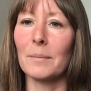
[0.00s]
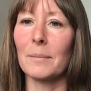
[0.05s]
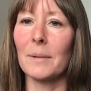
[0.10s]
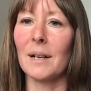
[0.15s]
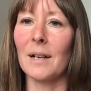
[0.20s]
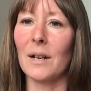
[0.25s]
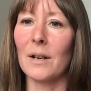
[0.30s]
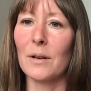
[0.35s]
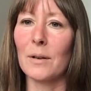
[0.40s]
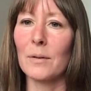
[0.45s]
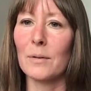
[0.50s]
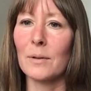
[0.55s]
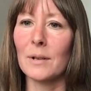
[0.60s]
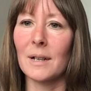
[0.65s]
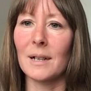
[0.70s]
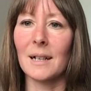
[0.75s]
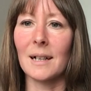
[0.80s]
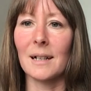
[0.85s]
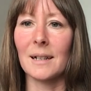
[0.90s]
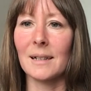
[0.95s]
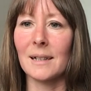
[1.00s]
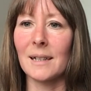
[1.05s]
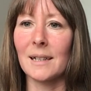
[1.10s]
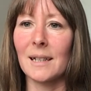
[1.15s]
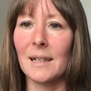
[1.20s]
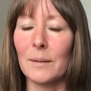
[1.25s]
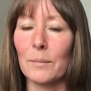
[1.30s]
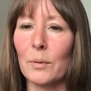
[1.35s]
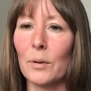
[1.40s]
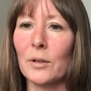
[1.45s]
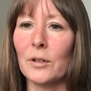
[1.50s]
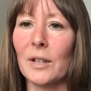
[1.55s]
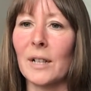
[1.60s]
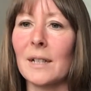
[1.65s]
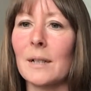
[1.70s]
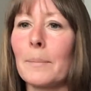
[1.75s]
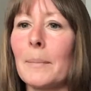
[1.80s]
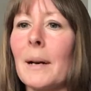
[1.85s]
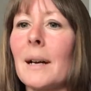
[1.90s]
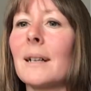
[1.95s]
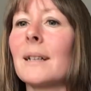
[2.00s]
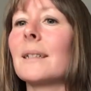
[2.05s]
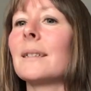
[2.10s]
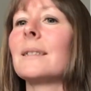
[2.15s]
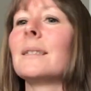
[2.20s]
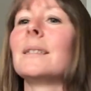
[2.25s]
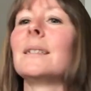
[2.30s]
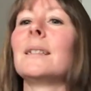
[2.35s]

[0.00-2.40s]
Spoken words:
my own little knitting project bag.